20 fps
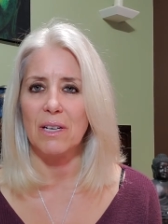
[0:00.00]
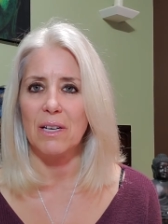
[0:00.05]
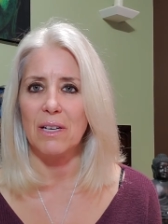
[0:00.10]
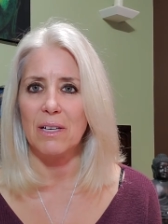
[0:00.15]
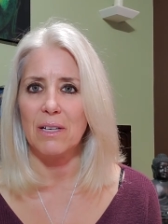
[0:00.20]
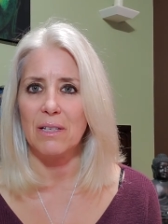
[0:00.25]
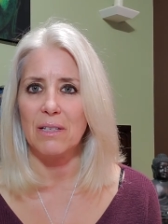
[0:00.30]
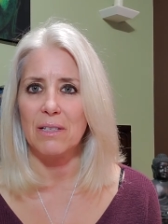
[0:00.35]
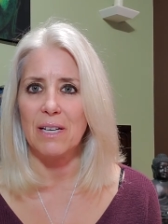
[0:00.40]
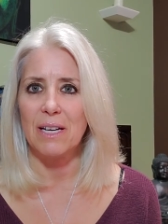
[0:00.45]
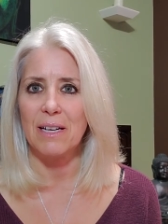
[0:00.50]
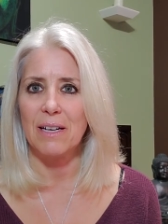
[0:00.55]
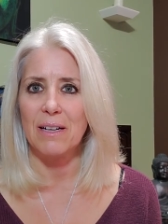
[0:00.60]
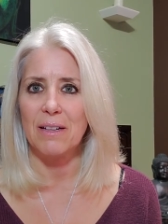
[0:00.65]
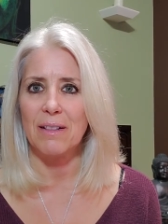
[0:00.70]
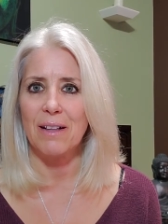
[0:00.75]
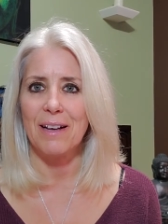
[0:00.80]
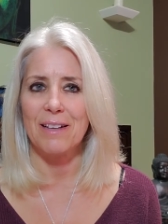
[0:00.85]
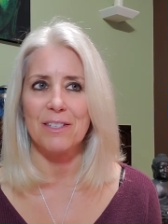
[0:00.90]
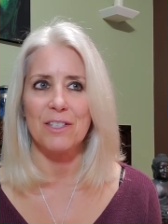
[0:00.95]
and taking
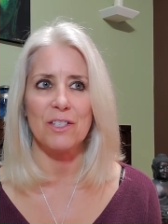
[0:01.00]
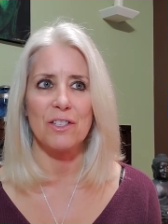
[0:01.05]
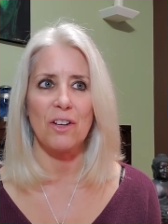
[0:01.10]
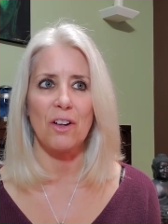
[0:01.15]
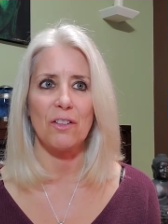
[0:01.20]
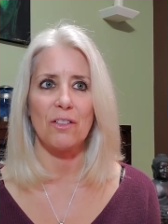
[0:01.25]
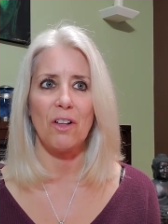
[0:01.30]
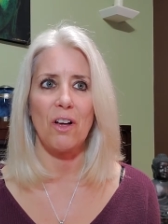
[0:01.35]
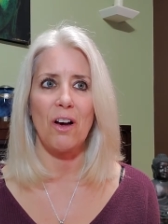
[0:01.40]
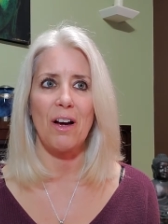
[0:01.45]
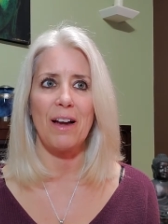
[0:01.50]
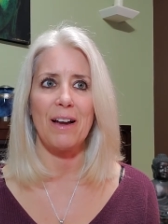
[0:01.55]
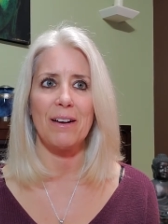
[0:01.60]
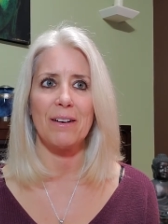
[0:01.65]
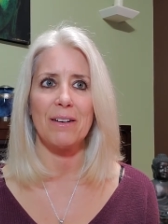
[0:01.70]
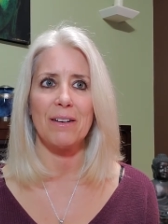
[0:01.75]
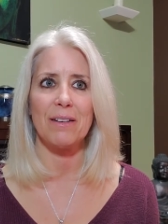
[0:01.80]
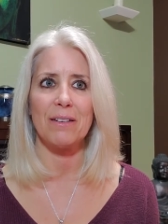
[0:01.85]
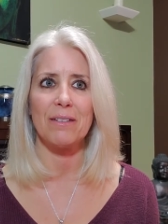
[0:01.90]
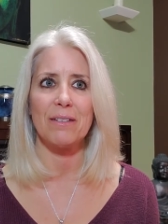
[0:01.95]
classes
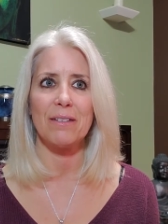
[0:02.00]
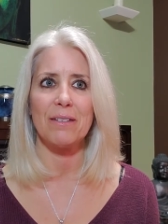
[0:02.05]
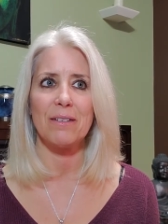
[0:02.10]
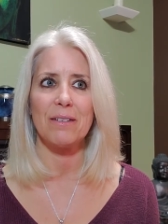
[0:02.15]
online,